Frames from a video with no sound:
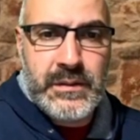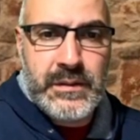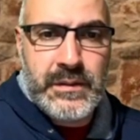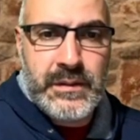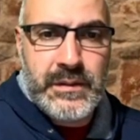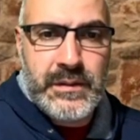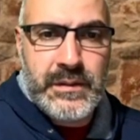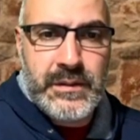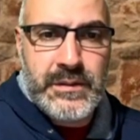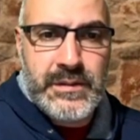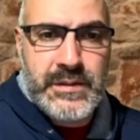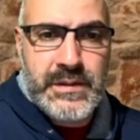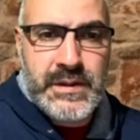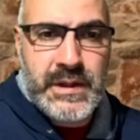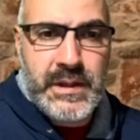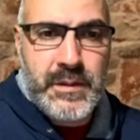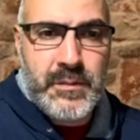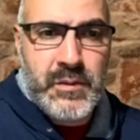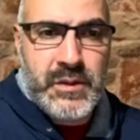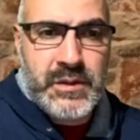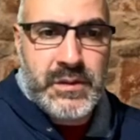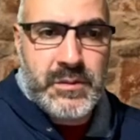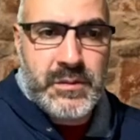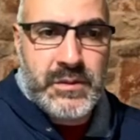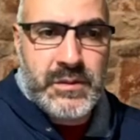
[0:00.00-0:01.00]
There's any
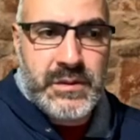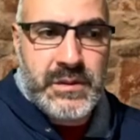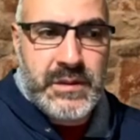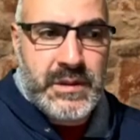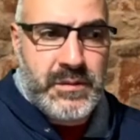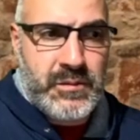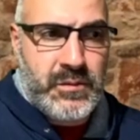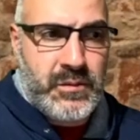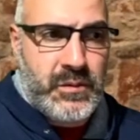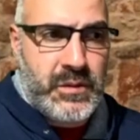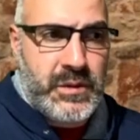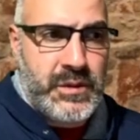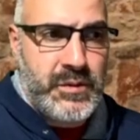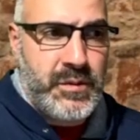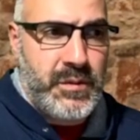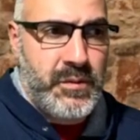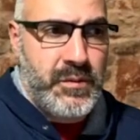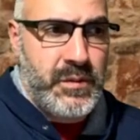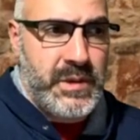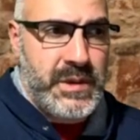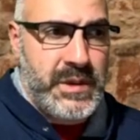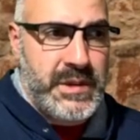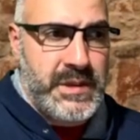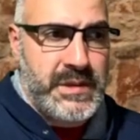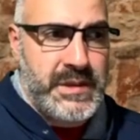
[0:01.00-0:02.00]
multiple. Which one
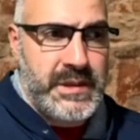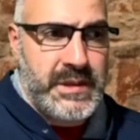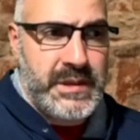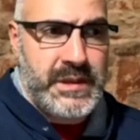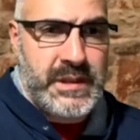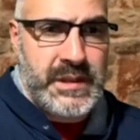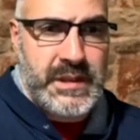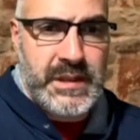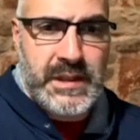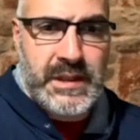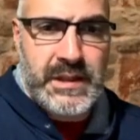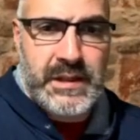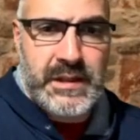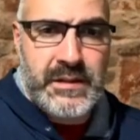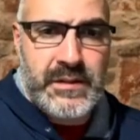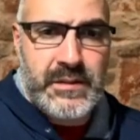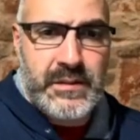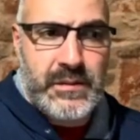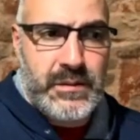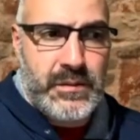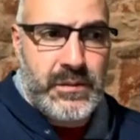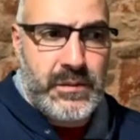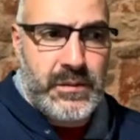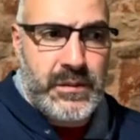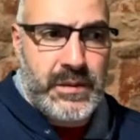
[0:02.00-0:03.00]
is it that
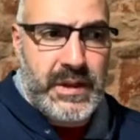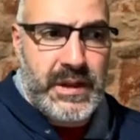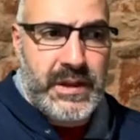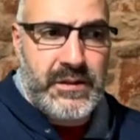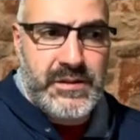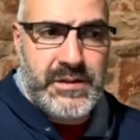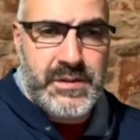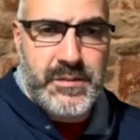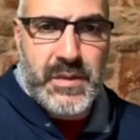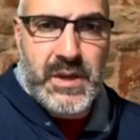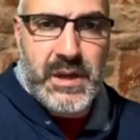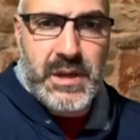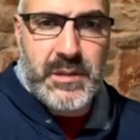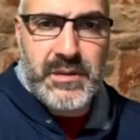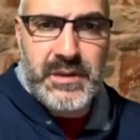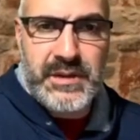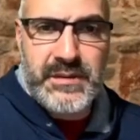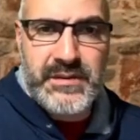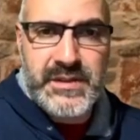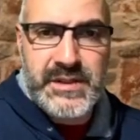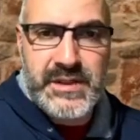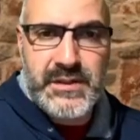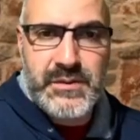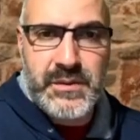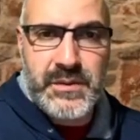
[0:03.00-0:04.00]
heals them all? I believe
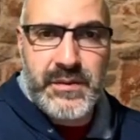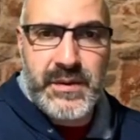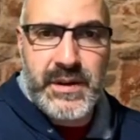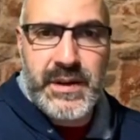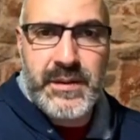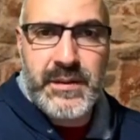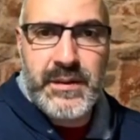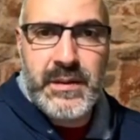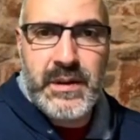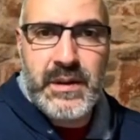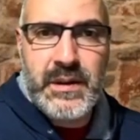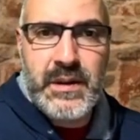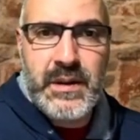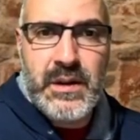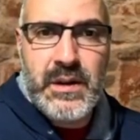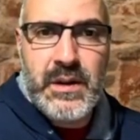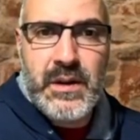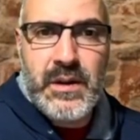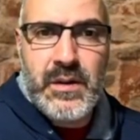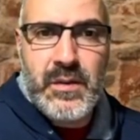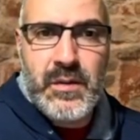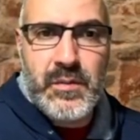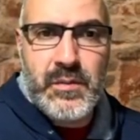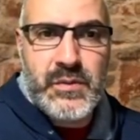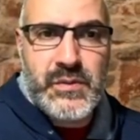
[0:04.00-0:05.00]
it's this one, right?
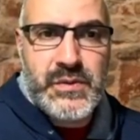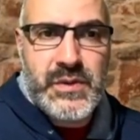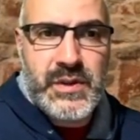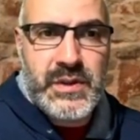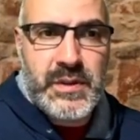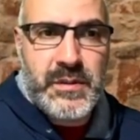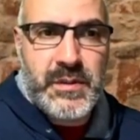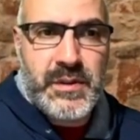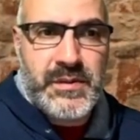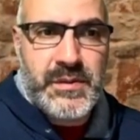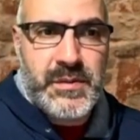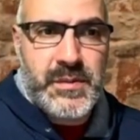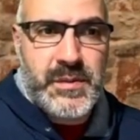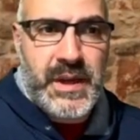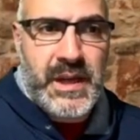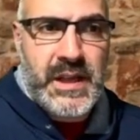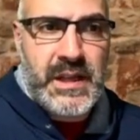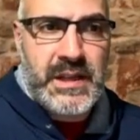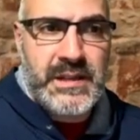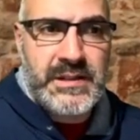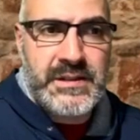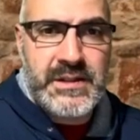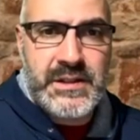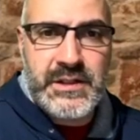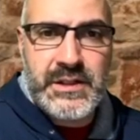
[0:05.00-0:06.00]
Multiple from the
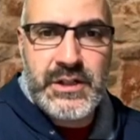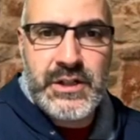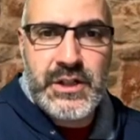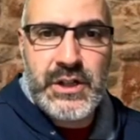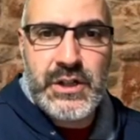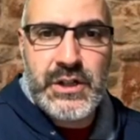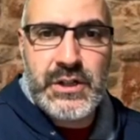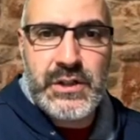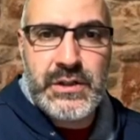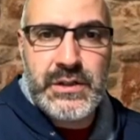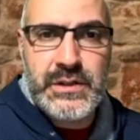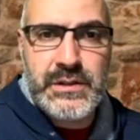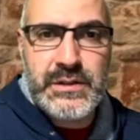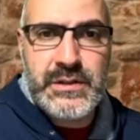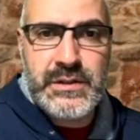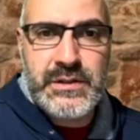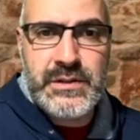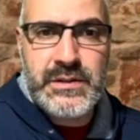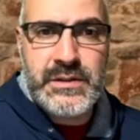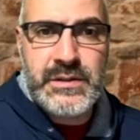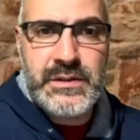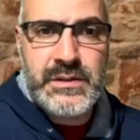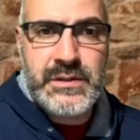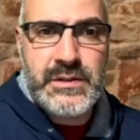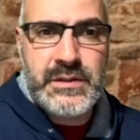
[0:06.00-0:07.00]
allies and
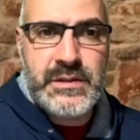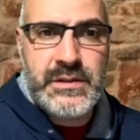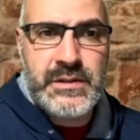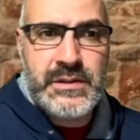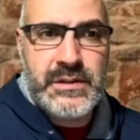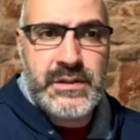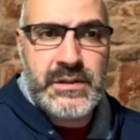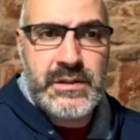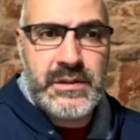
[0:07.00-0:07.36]
turns.